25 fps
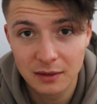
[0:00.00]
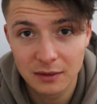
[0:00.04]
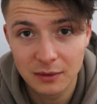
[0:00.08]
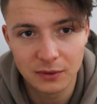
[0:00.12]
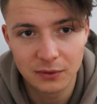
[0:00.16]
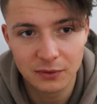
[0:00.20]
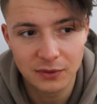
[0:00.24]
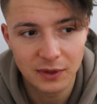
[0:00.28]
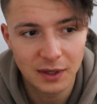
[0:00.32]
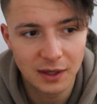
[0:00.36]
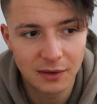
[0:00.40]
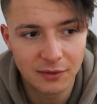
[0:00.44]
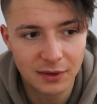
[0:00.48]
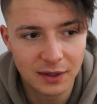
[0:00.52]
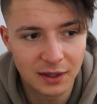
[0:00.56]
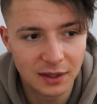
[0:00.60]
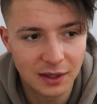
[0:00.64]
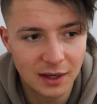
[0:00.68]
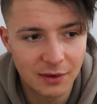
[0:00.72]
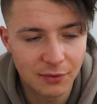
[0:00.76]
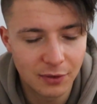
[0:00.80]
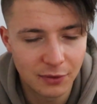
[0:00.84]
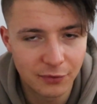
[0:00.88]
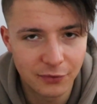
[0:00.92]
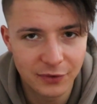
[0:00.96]
with
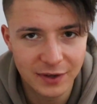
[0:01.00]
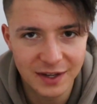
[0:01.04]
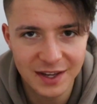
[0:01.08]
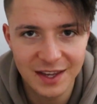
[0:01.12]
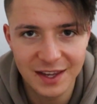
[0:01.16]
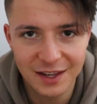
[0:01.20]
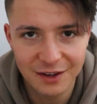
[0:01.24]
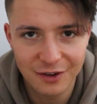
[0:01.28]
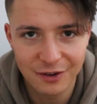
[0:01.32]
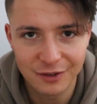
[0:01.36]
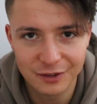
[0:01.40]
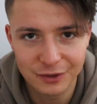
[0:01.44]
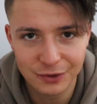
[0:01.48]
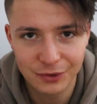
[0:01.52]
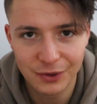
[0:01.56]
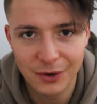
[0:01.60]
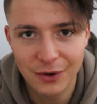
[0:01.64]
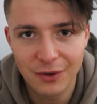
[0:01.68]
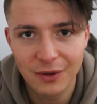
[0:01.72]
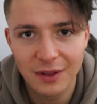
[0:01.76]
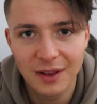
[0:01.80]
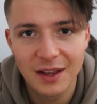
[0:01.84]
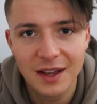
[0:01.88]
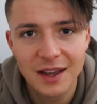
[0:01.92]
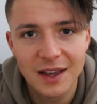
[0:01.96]
having everything in
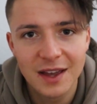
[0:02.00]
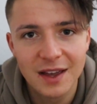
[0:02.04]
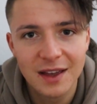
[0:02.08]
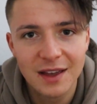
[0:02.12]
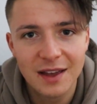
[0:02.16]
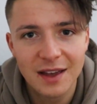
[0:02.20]
control.